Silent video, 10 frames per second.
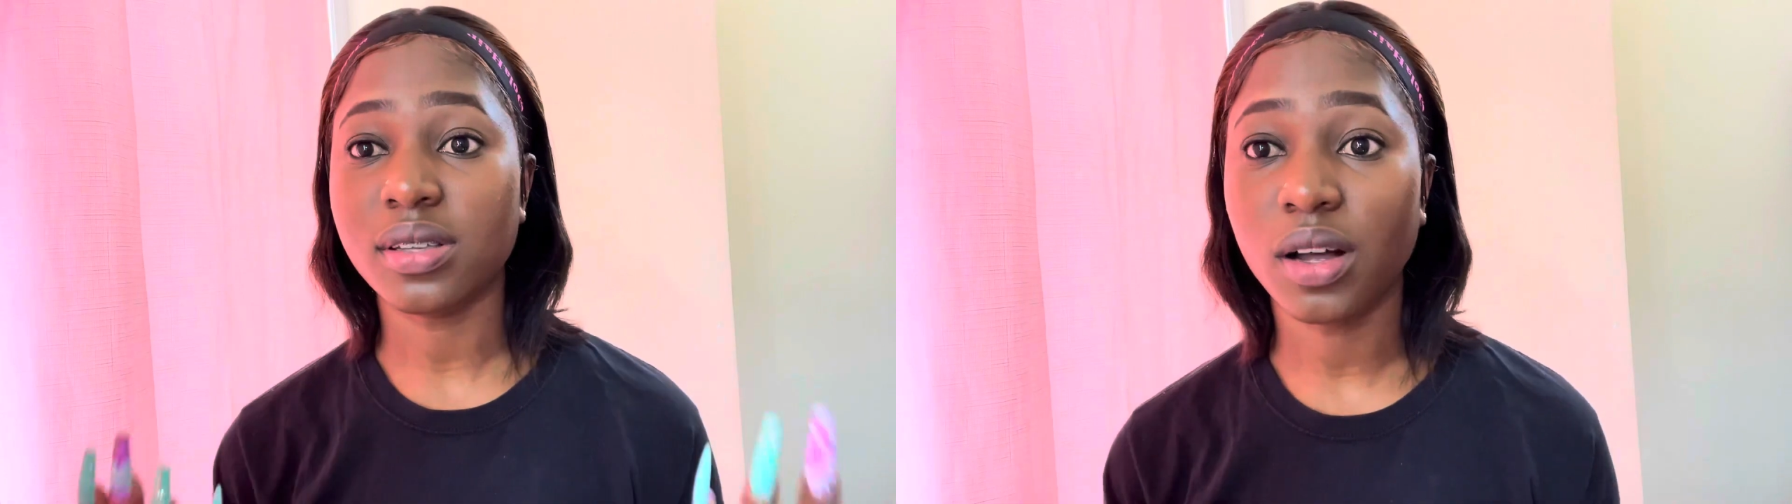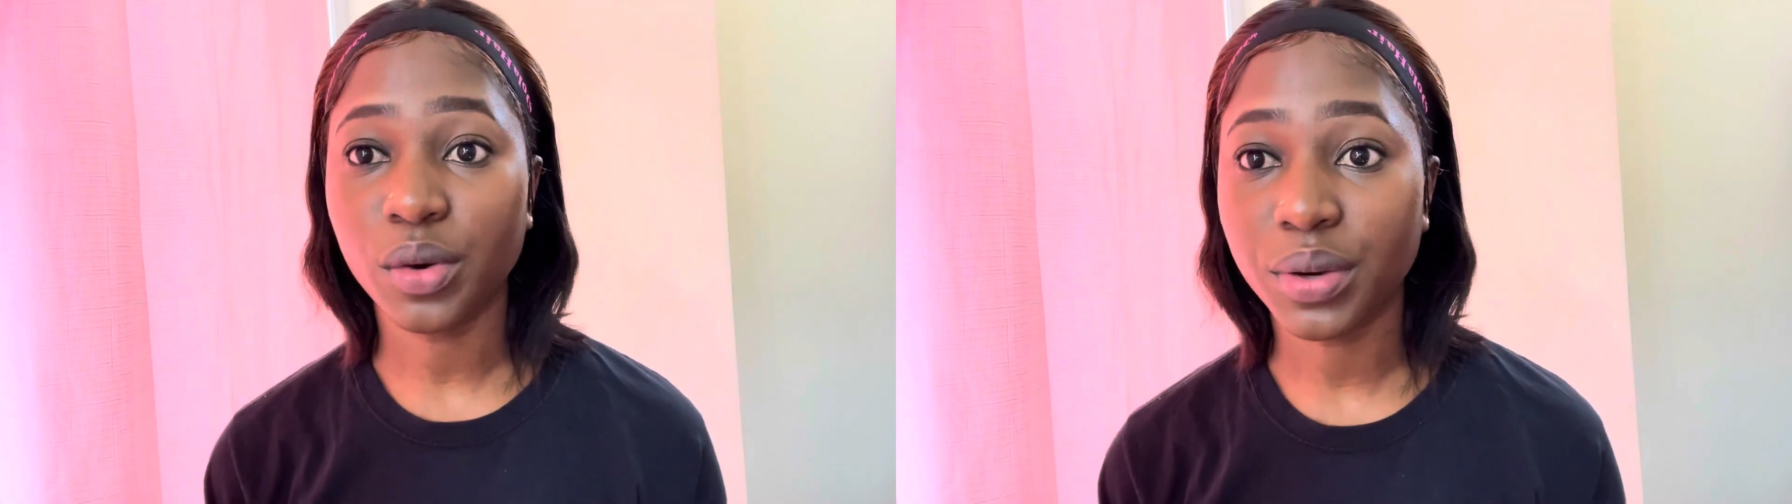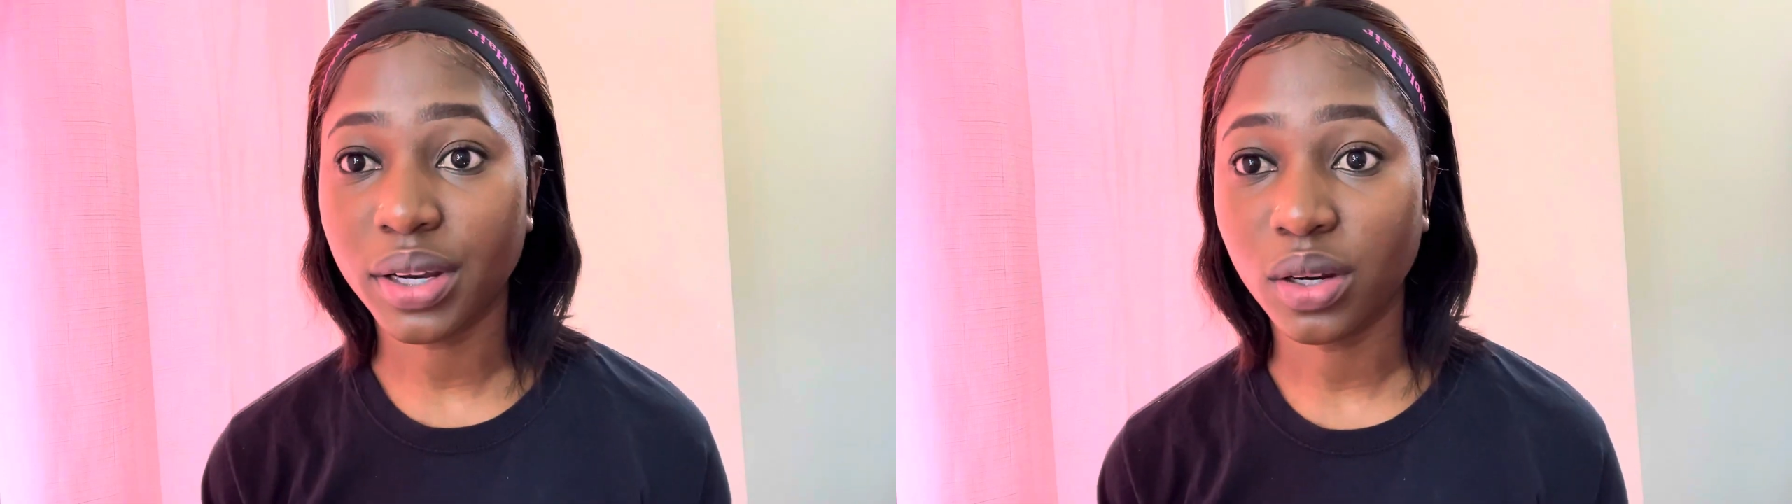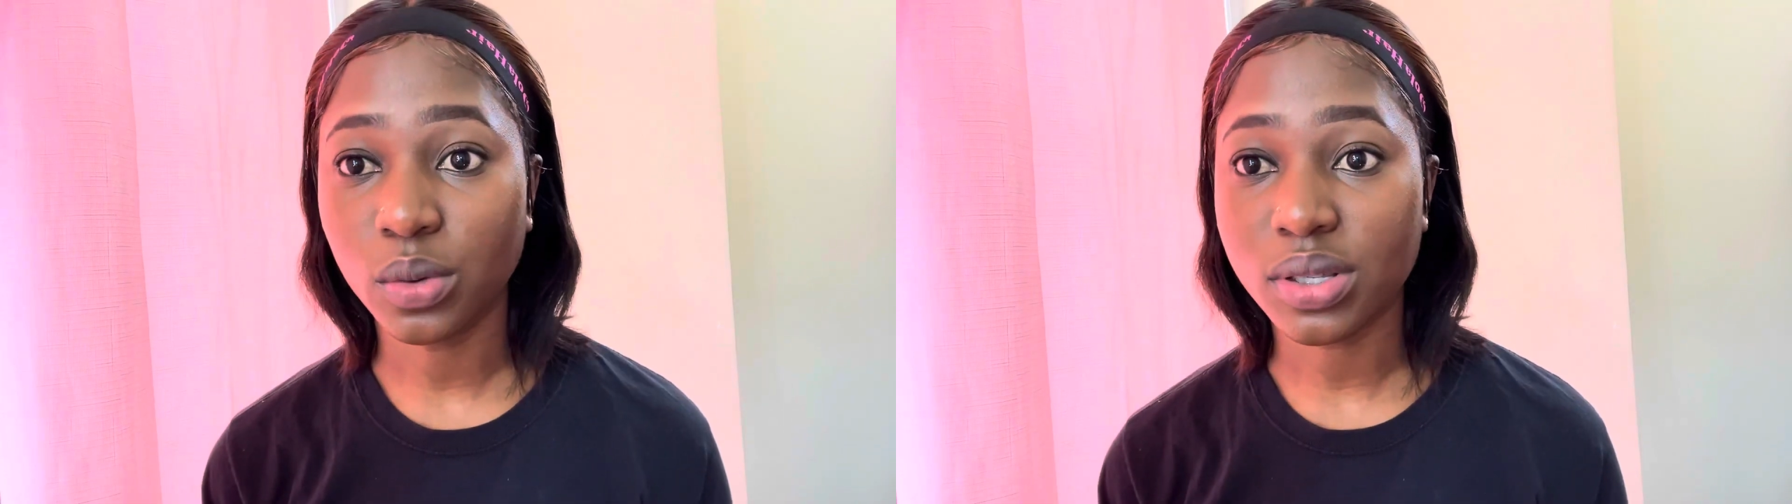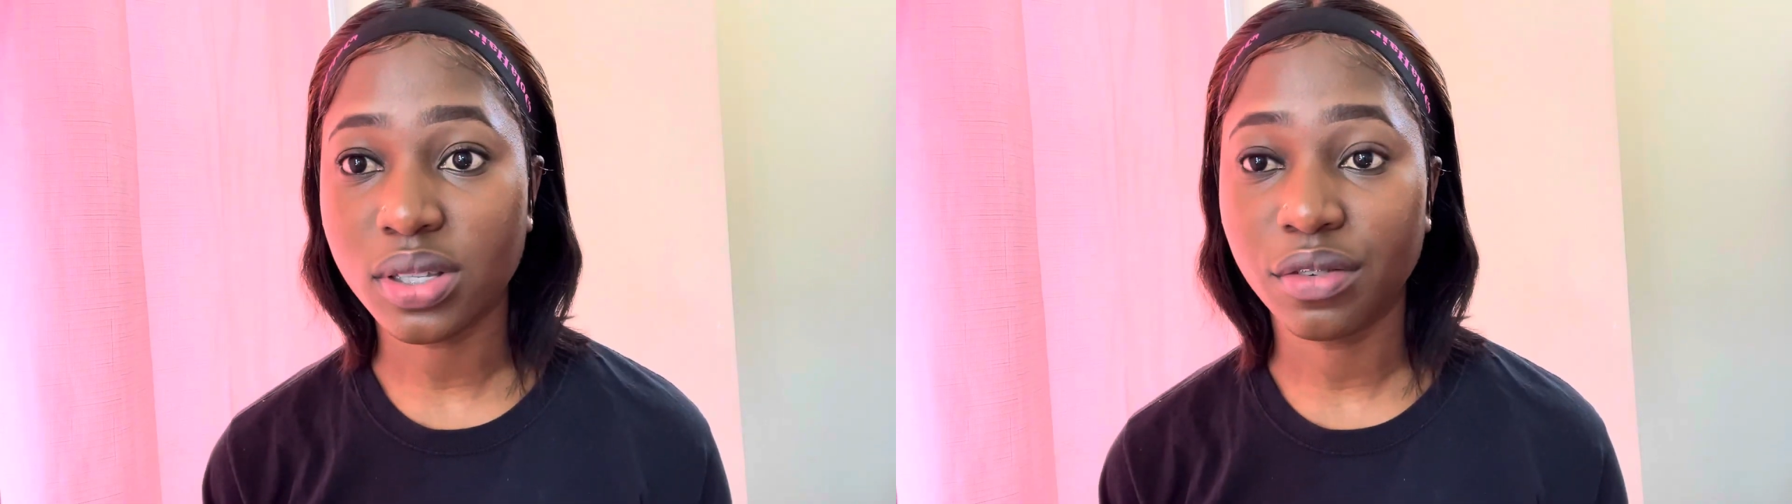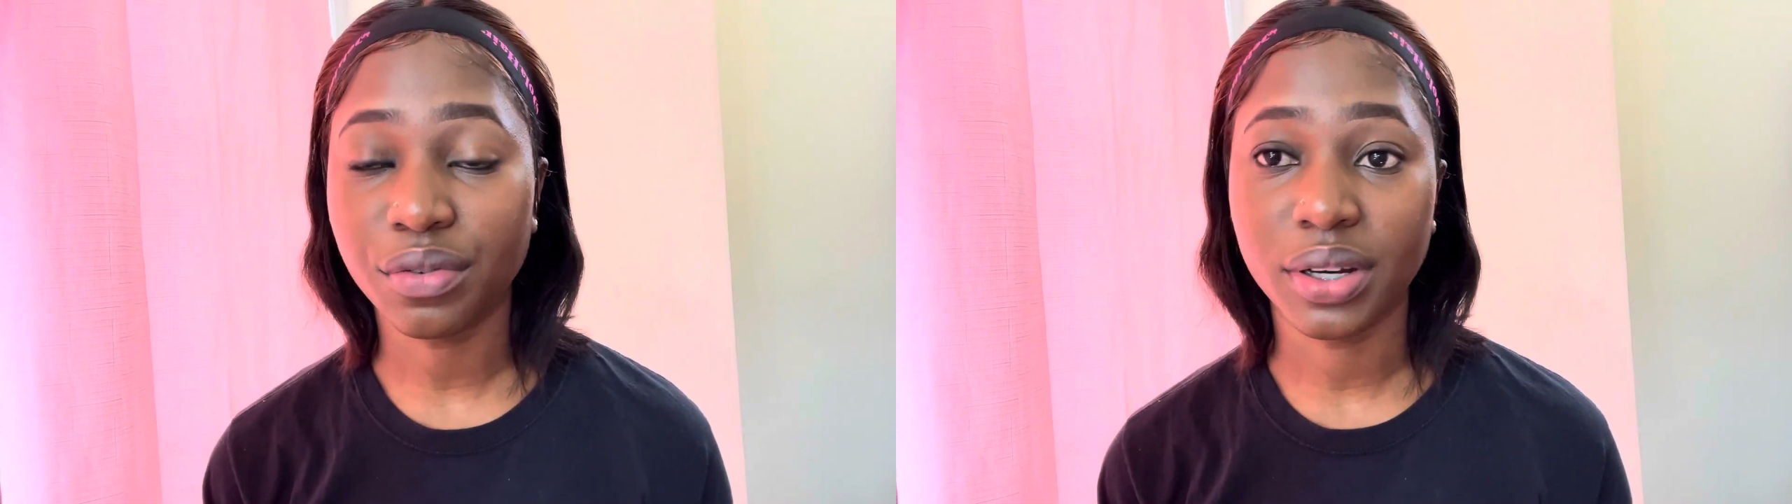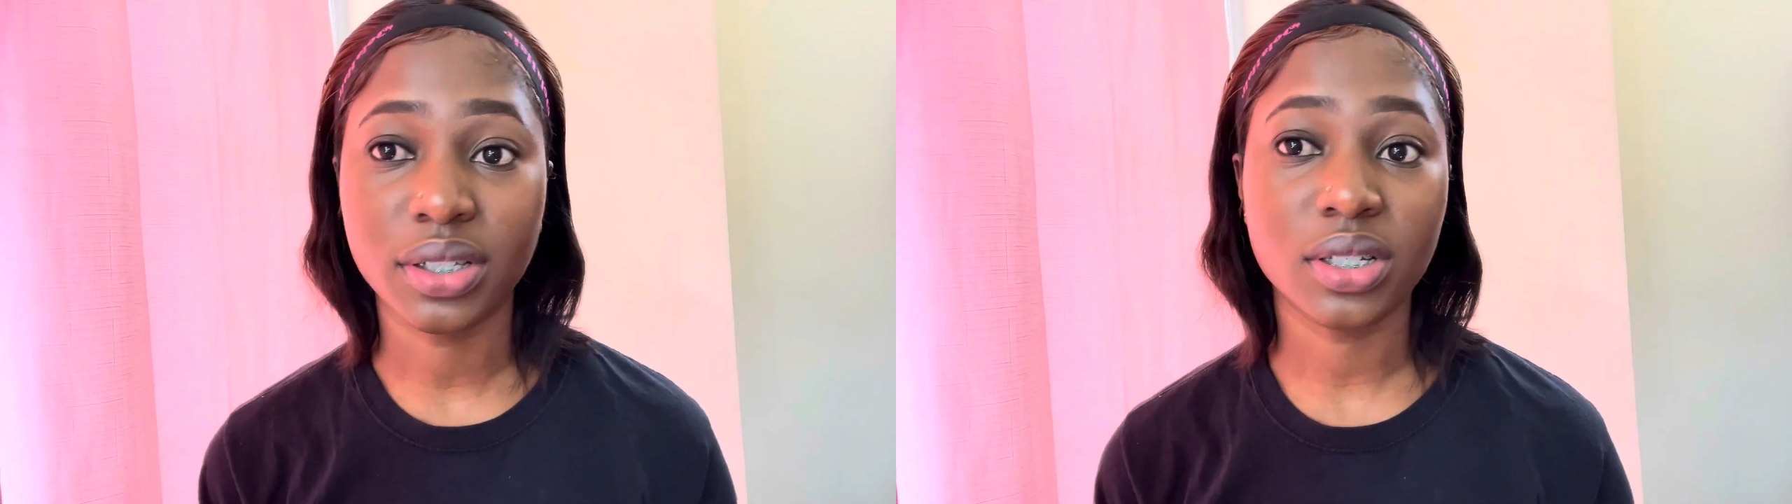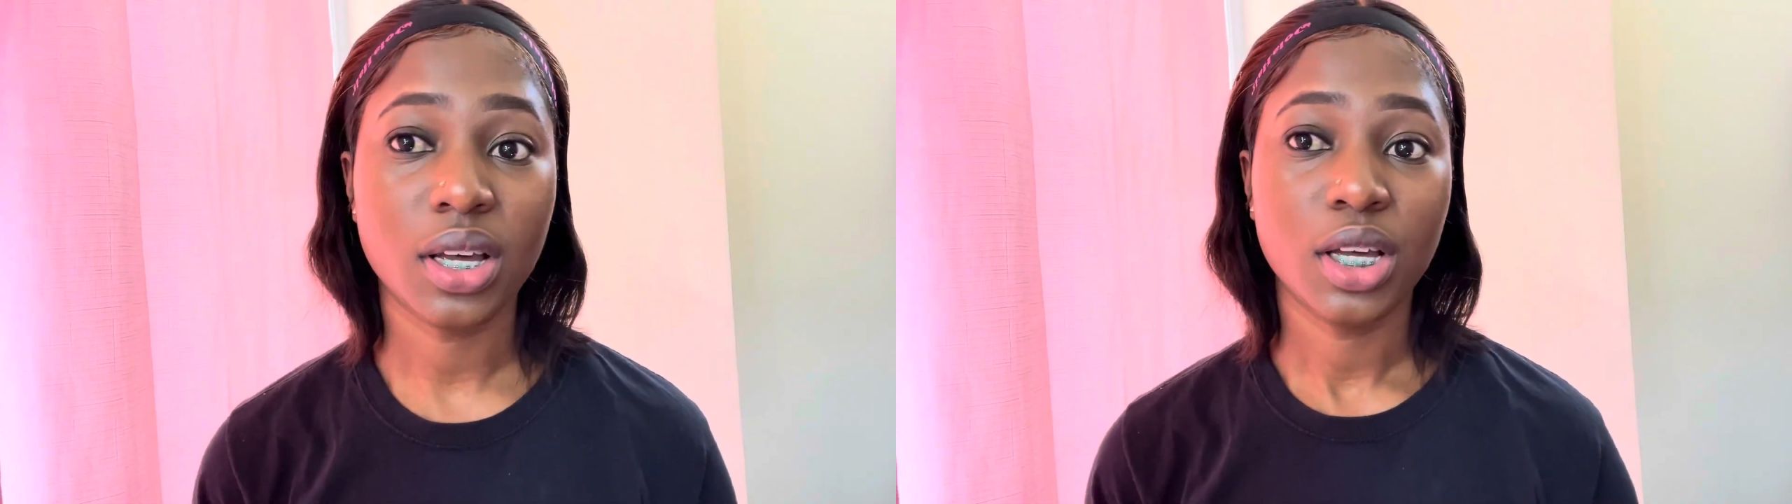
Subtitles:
already looks different.